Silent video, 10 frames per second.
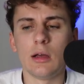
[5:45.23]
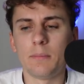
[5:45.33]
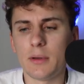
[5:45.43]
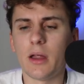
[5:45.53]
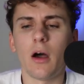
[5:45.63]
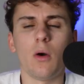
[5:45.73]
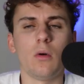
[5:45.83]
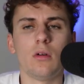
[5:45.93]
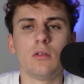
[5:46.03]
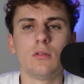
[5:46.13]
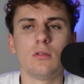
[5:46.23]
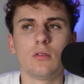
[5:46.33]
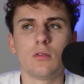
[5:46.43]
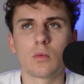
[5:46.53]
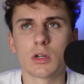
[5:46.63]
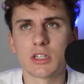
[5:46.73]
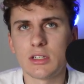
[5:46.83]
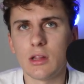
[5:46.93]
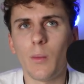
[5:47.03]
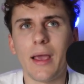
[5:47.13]
But no, we're
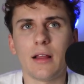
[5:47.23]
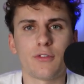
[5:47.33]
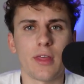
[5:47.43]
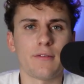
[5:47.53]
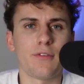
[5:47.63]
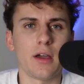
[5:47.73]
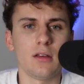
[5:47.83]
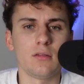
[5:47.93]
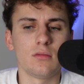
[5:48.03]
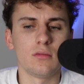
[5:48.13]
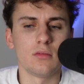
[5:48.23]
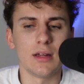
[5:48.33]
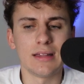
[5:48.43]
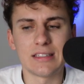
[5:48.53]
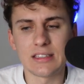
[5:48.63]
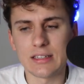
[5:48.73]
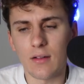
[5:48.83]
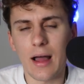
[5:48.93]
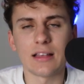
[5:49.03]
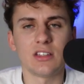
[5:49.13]
still waiting for that fight. It
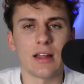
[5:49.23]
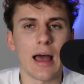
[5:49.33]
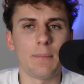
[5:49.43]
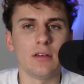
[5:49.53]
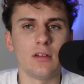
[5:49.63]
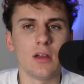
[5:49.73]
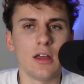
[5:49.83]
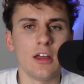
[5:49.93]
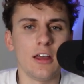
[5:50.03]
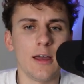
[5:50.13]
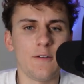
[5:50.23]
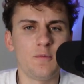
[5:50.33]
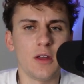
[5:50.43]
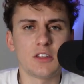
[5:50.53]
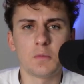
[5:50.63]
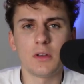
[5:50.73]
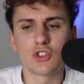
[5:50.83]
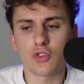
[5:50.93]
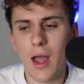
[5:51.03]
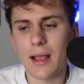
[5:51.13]
still hasn't happened. If it's been
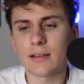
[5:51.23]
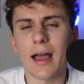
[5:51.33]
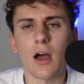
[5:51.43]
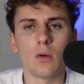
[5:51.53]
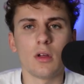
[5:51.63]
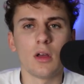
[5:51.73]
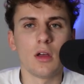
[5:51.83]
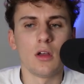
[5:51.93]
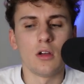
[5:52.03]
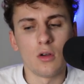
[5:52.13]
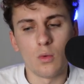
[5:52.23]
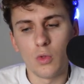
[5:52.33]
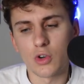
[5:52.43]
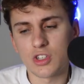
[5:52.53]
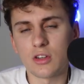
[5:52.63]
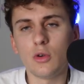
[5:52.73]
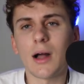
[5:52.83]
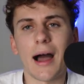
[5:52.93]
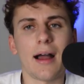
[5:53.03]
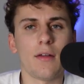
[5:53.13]
dragged out, there's a new
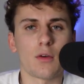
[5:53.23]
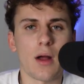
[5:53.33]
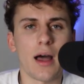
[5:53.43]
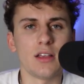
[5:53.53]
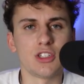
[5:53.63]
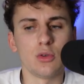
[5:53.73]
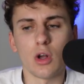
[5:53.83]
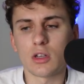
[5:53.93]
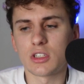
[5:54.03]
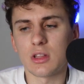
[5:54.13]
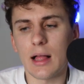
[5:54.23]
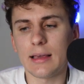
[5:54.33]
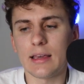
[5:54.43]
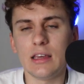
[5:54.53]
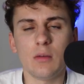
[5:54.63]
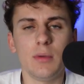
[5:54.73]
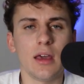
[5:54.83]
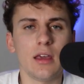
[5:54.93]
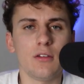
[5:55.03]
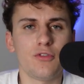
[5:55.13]
guy on the rise who looks like he could be
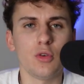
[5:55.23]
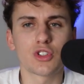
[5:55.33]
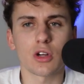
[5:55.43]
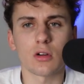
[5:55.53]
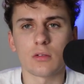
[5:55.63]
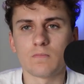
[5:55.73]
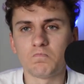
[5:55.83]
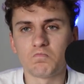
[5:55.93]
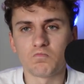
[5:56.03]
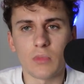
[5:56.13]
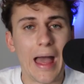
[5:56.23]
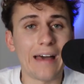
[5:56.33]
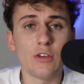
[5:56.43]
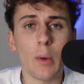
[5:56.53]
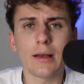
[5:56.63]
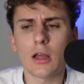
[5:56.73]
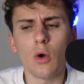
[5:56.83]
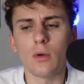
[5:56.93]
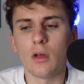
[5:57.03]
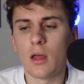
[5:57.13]
a future heavyweight
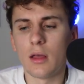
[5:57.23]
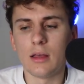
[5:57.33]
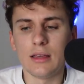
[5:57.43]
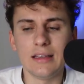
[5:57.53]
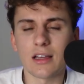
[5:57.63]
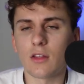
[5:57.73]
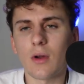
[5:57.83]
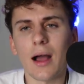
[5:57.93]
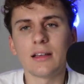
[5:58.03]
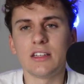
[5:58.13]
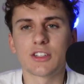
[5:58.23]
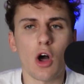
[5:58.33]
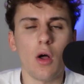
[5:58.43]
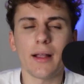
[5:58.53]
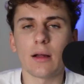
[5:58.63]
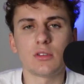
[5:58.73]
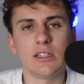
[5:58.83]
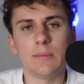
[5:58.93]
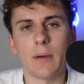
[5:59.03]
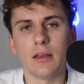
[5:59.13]
GOAT. He's on the rise. He's calling out
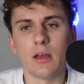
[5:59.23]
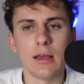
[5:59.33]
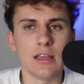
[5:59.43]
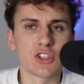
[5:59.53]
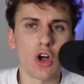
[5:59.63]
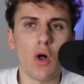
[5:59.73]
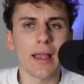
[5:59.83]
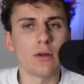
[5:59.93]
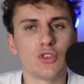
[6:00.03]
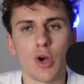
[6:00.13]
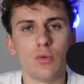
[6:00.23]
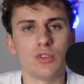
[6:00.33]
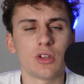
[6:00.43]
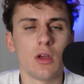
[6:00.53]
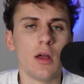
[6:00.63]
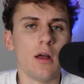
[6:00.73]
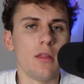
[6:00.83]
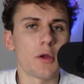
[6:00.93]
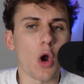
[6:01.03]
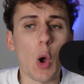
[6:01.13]
Stipe. He's calling Jones.
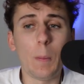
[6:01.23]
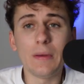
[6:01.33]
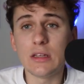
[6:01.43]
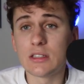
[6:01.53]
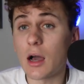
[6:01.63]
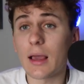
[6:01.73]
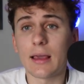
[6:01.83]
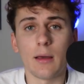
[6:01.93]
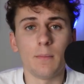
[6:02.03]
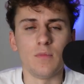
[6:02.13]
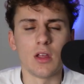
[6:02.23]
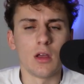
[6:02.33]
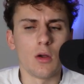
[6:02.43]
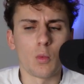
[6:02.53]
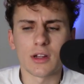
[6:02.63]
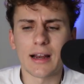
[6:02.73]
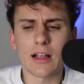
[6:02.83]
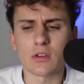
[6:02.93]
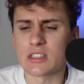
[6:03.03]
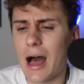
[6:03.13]
They're openly ducking him. We're getting
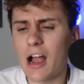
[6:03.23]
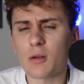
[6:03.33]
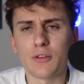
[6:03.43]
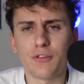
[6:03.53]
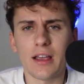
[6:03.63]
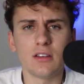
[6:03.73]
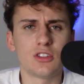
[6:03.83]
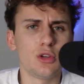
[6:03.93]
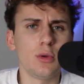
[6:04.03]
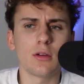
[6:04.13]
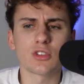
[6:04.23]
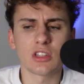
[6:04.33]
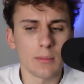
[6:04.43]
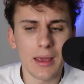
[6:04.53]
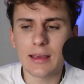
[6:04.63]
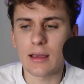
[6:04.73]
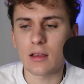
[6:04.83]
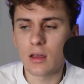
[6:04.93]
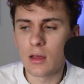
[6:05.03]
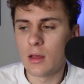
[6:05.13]
a retirement fight 2 years in the
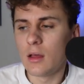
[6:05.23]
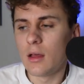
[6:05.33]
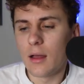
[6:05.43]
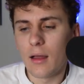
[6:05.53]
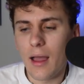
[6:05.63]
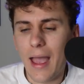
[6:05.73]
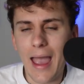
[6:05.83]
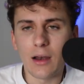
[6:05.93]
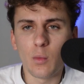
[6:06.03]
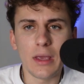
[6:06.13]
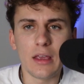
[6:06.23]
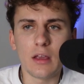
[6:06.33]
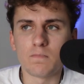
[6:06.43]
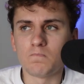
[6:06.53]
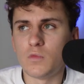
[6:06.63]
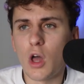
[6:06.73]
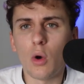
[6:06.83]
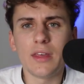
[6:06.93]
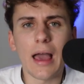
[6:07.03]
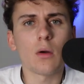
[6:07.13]
making, and we
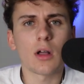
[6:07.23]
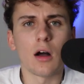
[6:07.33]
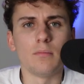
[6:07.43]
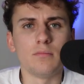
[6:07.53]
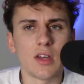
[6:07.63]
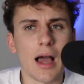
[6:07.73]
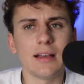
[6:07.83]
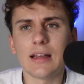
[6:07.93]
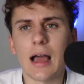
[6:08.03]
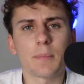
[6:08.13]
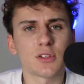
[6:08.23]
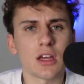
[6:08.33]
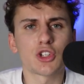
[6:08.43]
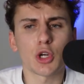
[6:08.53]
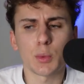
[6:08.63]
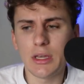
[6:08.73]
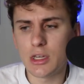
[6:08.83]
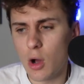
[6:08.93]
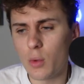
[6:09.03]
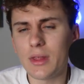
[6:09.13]
know the outcome. 99% sure we
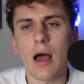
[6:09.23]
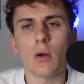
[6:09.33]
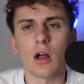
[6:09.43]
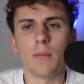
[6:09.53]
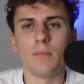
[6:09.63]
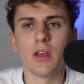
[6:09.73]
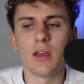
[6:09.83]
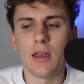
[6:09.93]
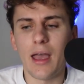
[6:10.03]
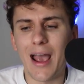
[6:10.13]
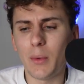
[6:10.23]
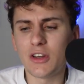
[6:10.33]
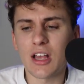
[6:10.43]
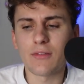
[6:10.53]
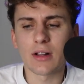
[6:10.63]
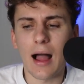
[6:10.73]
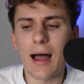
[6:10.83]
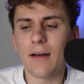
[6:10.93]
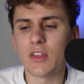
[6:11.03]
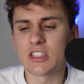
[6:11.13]
know the outcome. And we just have a
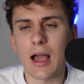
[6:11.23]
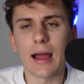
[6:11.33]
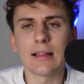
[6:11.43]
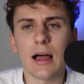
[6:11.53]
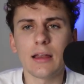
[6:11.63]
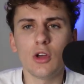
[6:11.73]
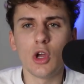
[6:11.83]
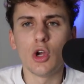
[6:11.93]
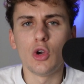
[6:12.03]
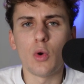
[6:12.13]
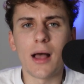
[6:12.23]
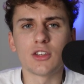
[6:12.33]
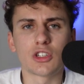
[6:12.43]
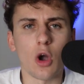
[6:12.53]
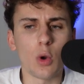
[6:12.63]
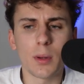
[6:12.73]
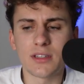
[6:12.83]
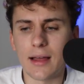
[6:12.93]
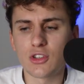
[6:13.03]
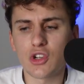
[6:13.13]
guy on the sideline who has GOAT
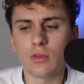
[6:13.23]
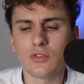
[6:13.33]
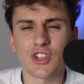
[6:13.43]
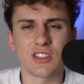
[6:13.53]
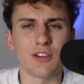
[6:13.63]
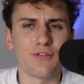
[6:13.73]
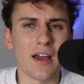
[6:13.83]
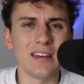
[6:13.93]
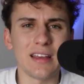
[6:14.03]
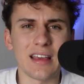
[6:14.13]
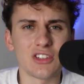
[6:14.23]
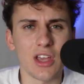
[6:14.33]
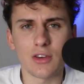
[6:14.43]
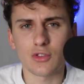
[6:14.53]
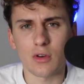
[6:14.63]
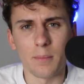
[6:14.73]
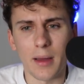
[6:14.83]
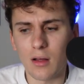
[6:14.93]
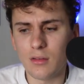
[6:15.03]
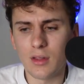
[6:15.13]
potential just defending his interim
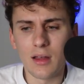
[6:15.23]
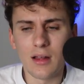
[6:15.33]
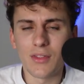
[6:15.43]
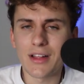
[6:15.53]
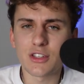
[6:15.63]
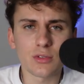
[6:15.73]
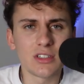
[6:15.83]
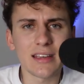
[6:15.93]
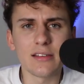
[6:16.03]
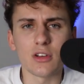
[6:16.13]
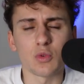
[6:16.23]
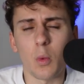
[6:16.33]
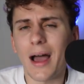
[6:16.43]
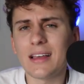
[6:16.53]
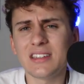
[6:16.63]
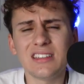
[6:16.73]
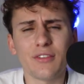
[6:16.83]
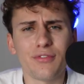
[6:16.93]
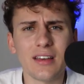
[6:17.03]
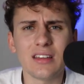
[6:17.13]
belt? That's ridiculous. Why is he
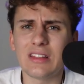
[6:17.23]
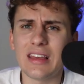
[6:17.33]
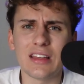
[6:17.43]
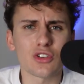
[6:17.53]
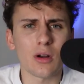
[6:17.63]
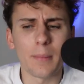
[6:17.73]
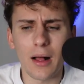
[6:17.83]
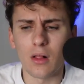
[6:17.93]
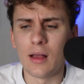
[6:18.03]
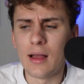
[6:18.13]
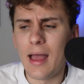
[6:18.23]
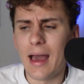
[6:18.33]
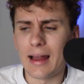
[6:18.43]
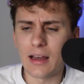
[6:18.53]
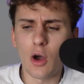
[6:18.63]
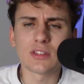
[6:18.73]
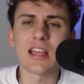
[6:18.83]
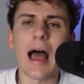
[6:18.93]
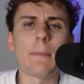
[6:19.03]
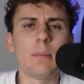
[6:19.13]
defending the interim belt? And I know it's
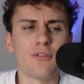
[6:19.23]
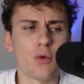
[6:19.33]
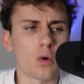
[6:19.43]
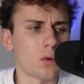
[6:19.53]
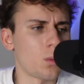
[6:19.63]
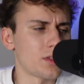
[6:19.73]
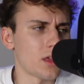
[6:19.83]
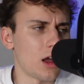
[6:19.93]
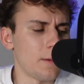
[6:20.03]
happened before with,